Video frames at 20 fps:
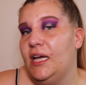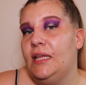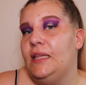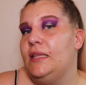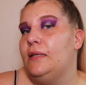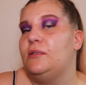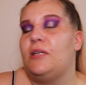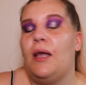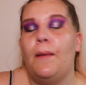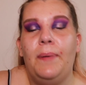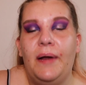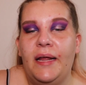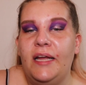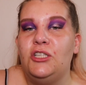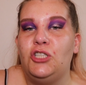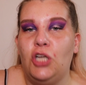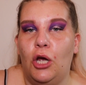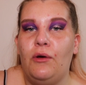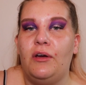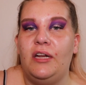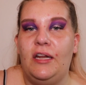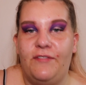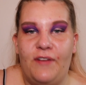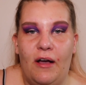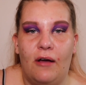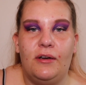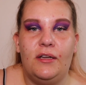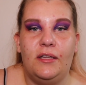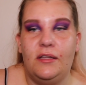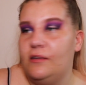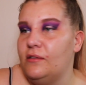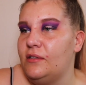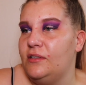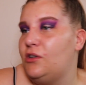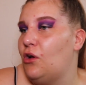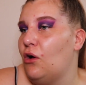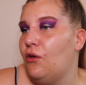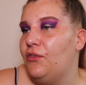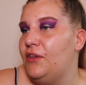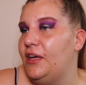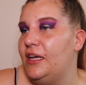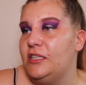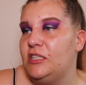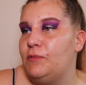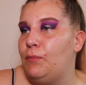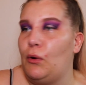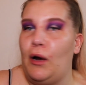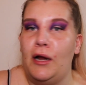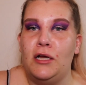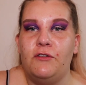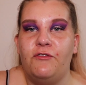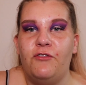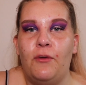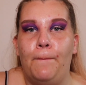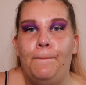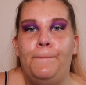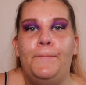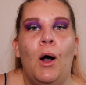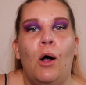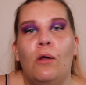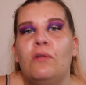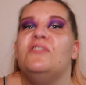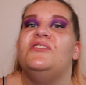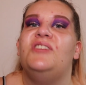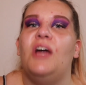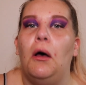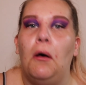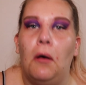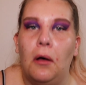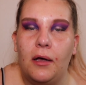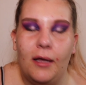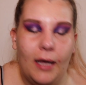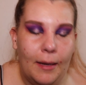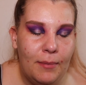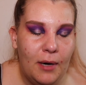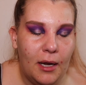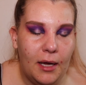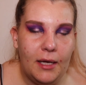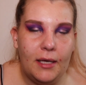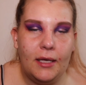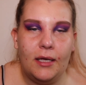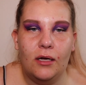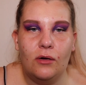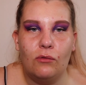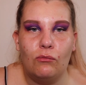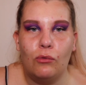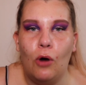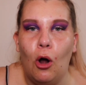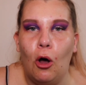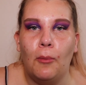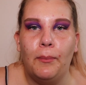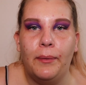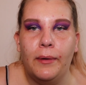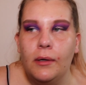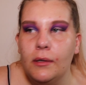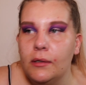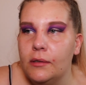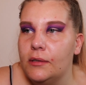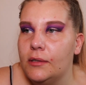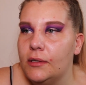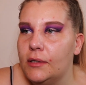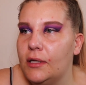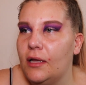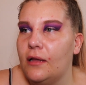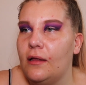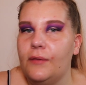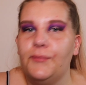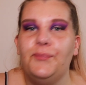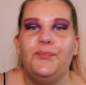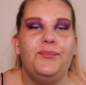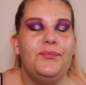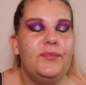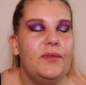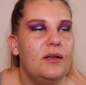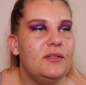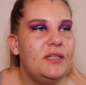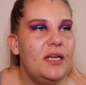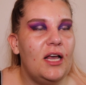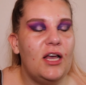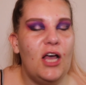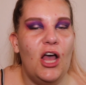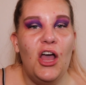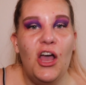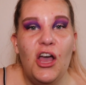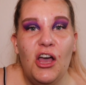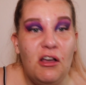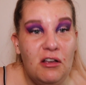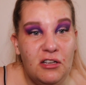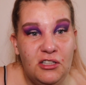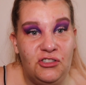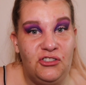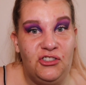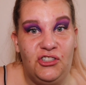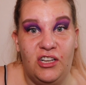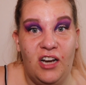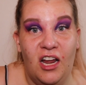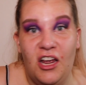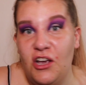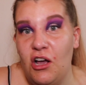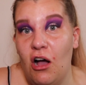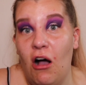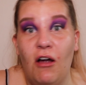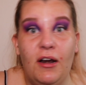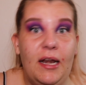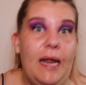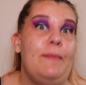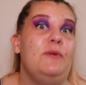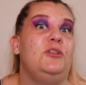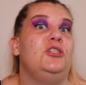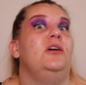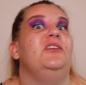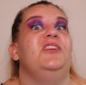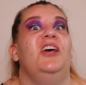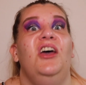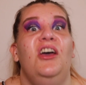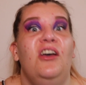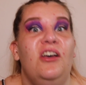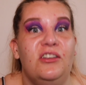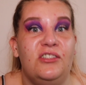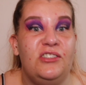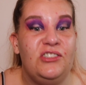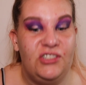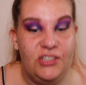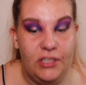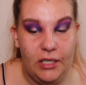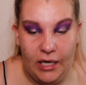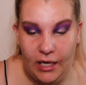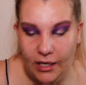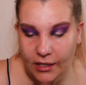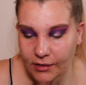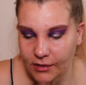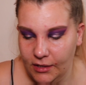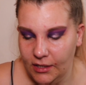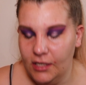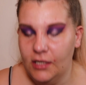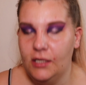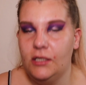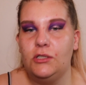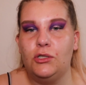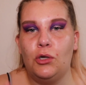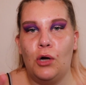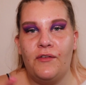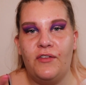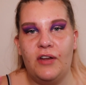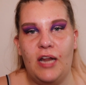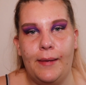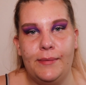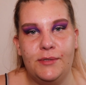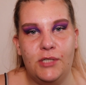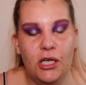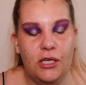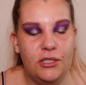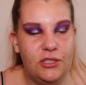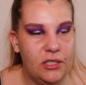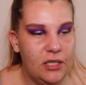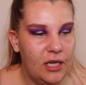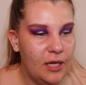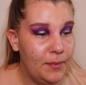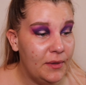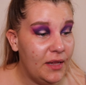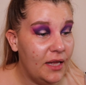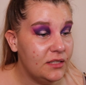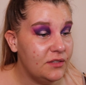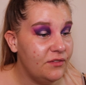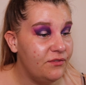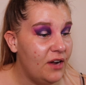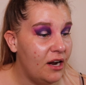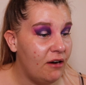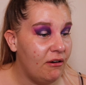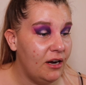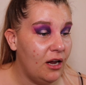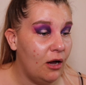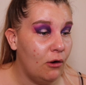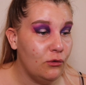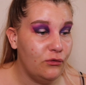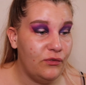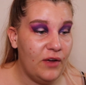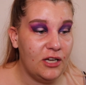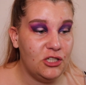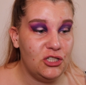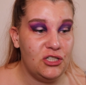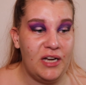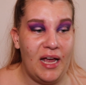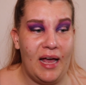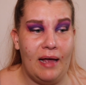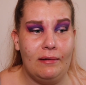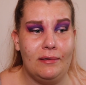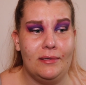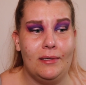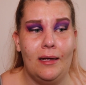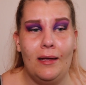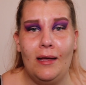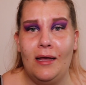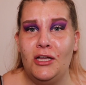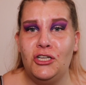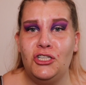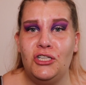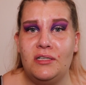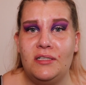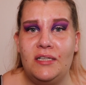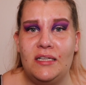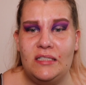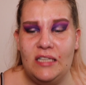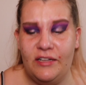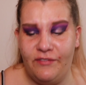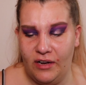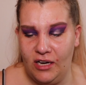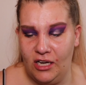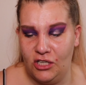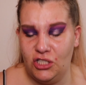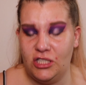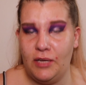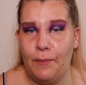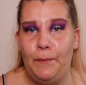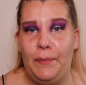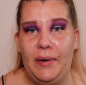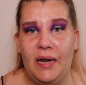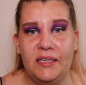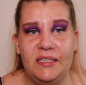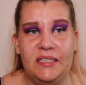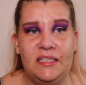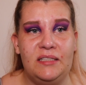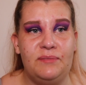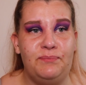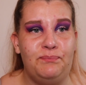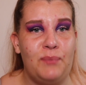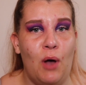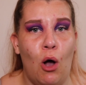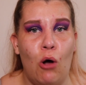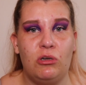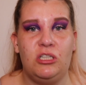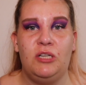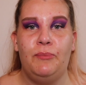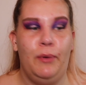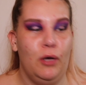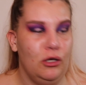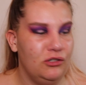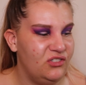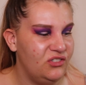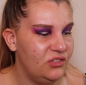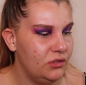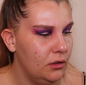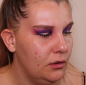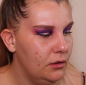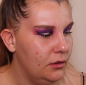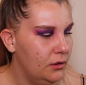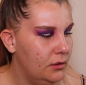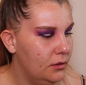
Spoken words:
It was a complete joke, and he got the inspiration from Poldark. I'm like, Rob. I was like, Ursula, you can't name a child Ursula. Sorry if your name's Ursula, but that's very old-fashioned, and she's a Disney villain. She's a bloody octopus.